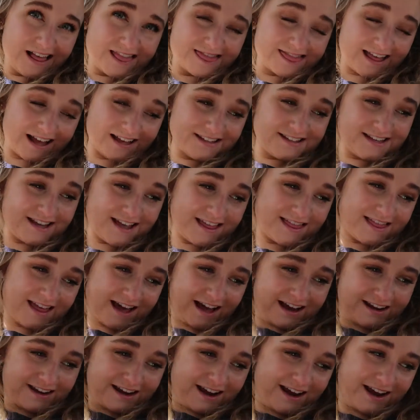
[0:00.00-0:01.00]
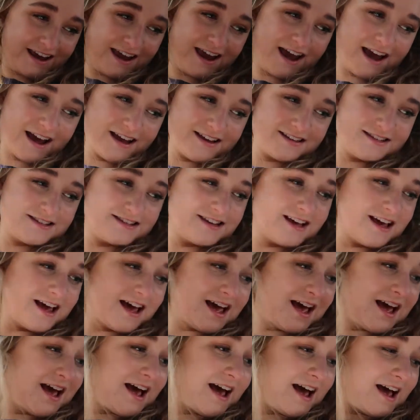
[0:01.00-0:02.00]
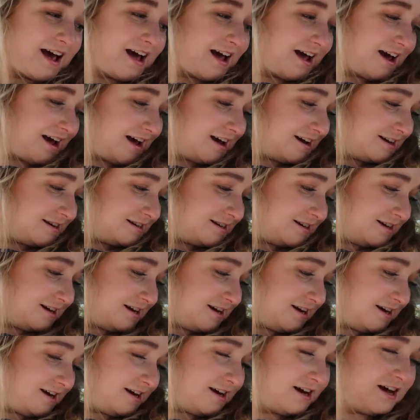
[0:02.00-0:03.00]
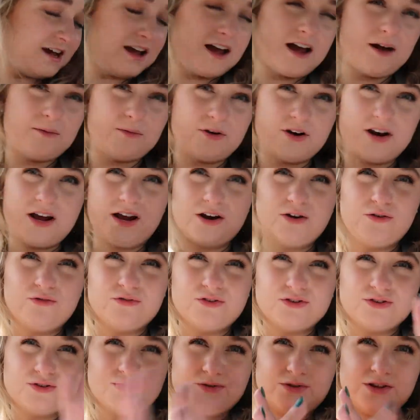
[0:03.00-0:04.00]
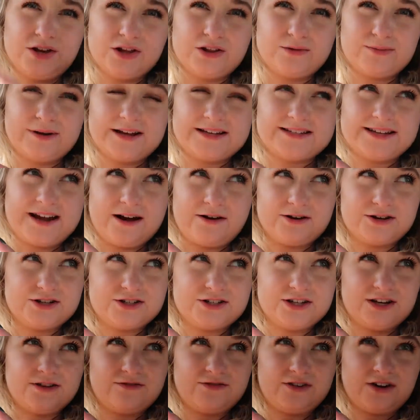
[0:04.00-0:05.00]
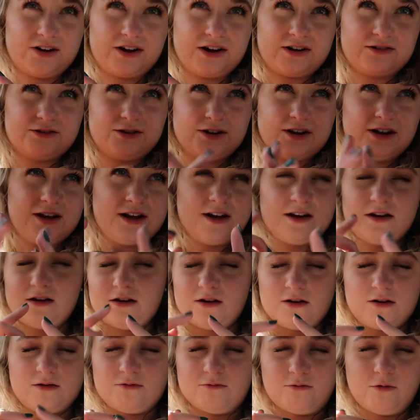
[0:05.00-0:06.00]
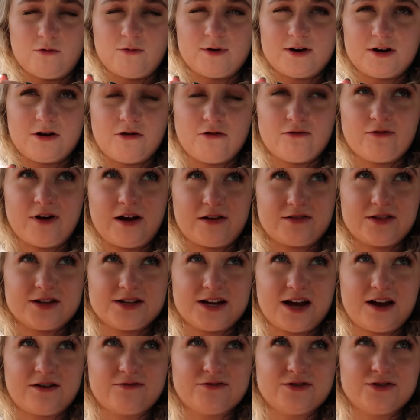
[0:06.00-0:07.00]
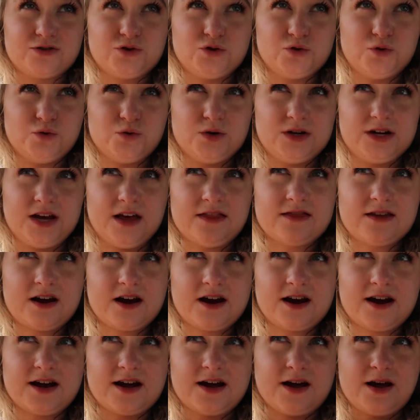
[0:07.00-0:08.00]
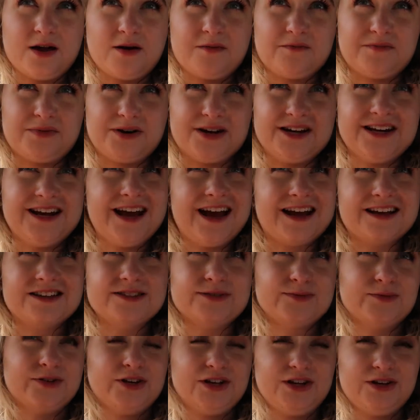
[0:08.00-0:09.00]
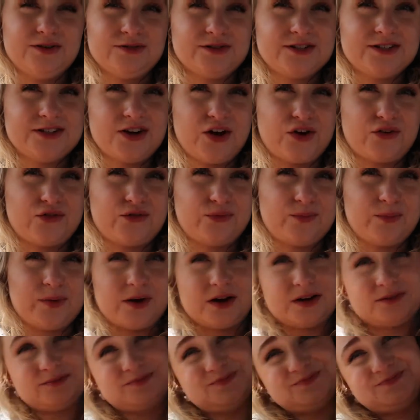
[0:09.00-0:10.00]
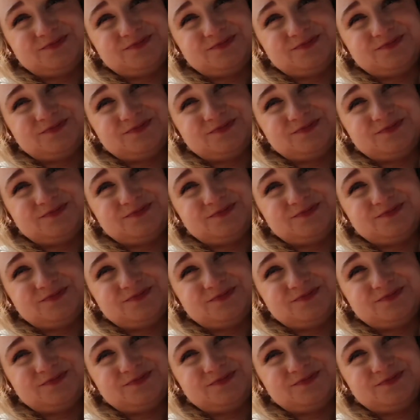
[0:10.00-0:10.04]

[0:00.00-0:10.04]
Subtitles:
that's that, I guess. And I'm gonna head over to the other place now. I just need to figure out a way to go around the town to get there. But yeah, some really cute stuff, but